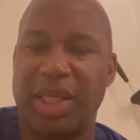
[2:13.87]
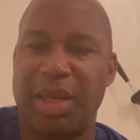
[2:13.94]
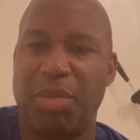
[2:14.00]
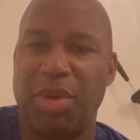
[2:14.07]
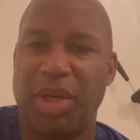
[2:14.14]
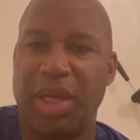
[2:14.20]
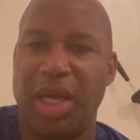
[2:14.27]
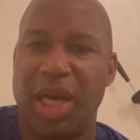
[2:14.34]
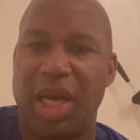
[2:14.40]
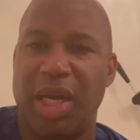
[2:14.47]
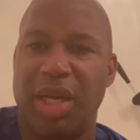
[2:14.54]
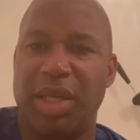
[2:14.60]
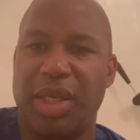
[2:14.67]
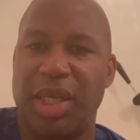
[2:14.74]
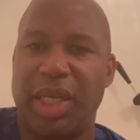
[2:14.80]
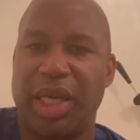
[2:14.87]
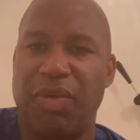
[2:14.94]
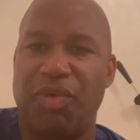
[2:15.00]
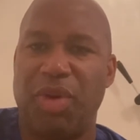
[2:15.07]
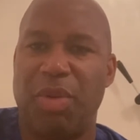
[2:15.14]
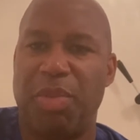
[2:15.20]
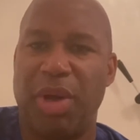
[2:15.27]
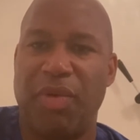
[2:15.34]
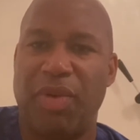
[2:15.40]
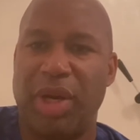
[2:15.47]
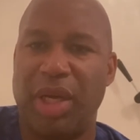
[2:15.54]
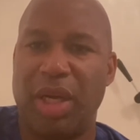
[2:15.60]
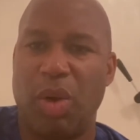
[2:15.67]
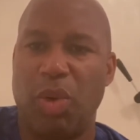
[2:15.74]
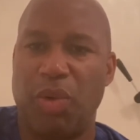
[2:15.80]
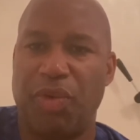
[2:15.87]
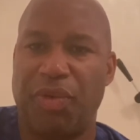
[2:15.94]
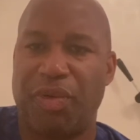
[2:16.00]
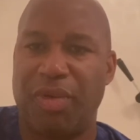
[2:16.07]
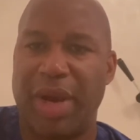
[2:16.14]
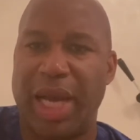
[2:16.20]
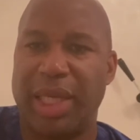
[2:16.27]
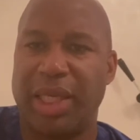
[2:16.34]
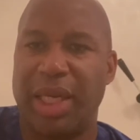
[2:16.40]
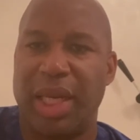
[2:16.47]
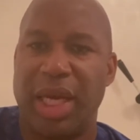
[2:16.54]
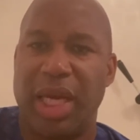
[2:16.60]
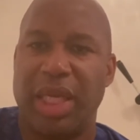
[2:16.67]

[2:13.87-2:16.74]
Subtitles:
somebody who's going to give you a bit of a goal threat.